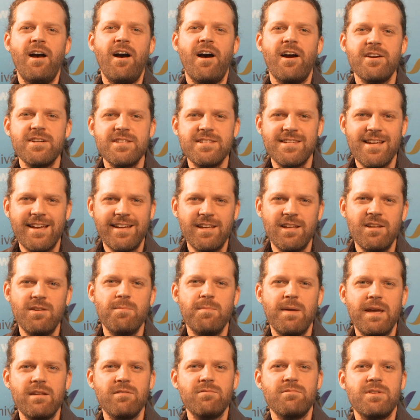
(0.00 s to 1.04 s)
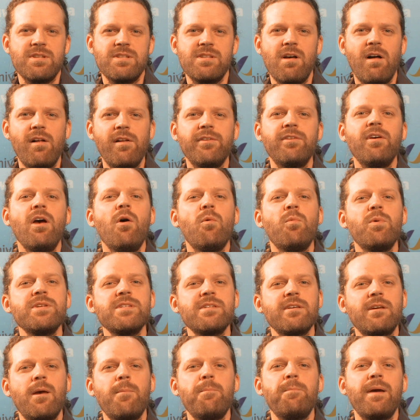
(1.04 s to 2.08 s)
Our second main result was
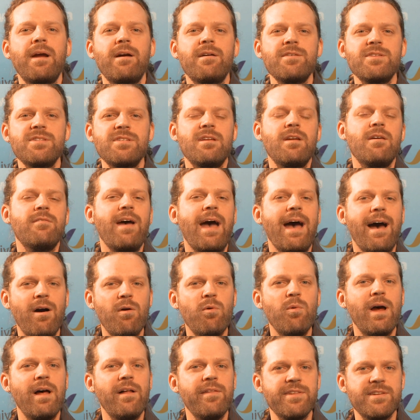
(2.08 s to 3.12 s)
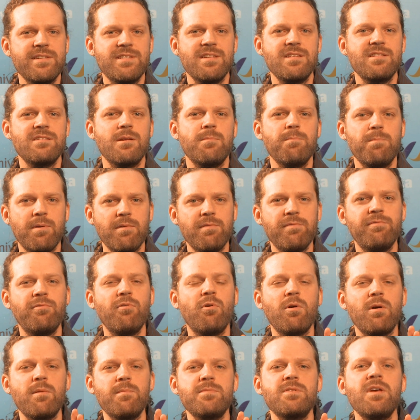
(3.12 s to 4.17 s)
a comparison of how well the system
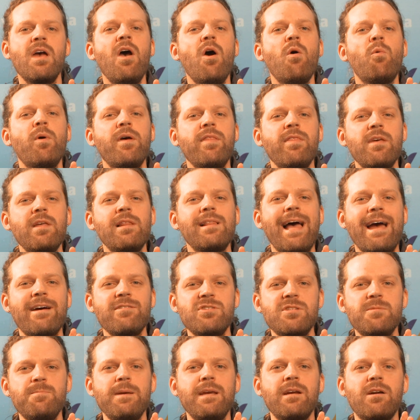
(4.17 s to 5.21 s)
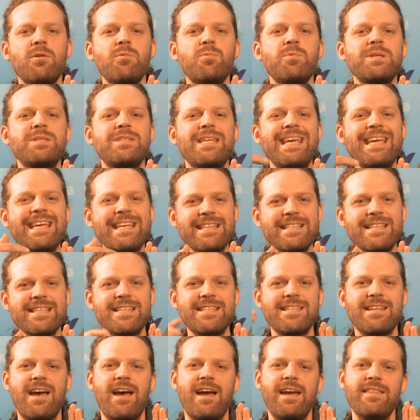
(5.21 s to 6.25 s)
performed when the loudspeaker was
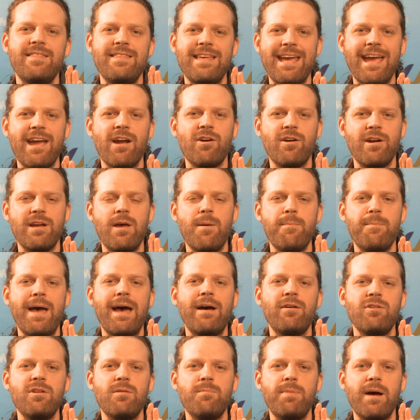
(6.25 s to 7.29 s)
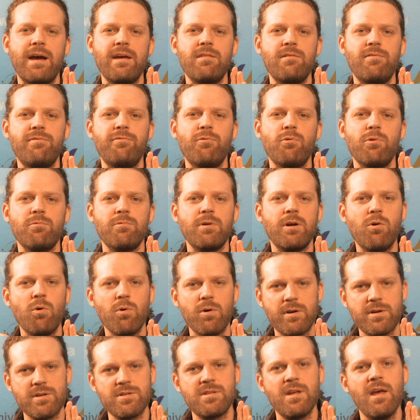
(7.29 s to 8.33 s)
inside the area bounded by the 4
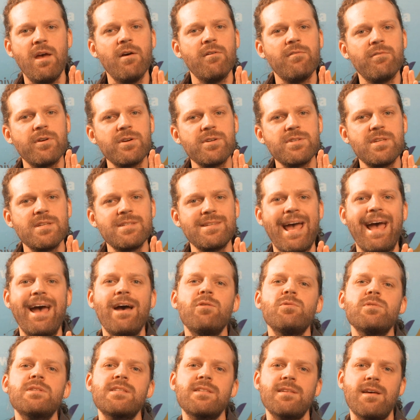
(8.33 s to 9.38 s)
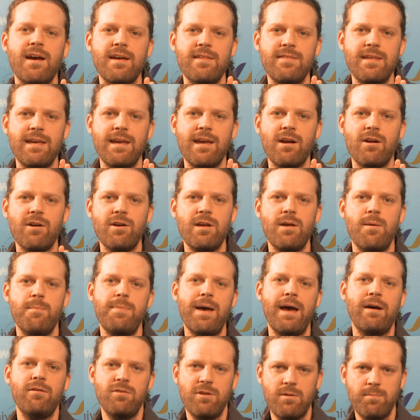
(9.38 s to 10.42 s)
recorders versus outside the area
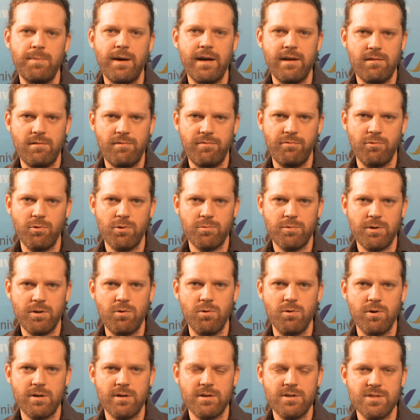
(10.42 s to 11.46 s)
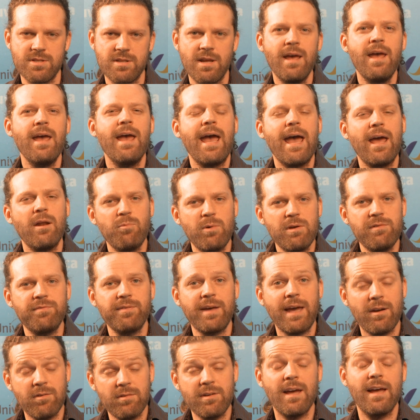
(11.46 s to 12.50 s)
bounded by the 4 recorders. And we
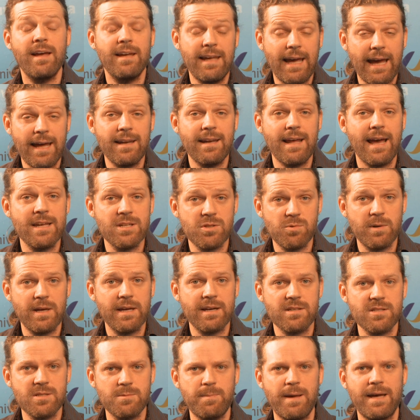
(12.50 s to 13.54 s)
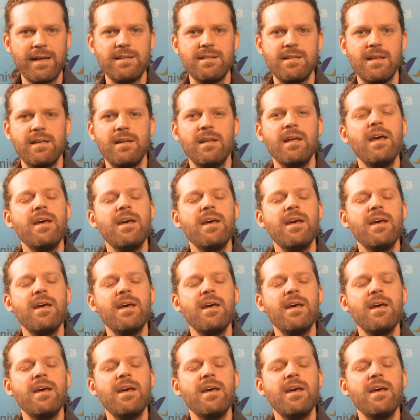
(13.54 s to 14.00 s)
found, again as we expected,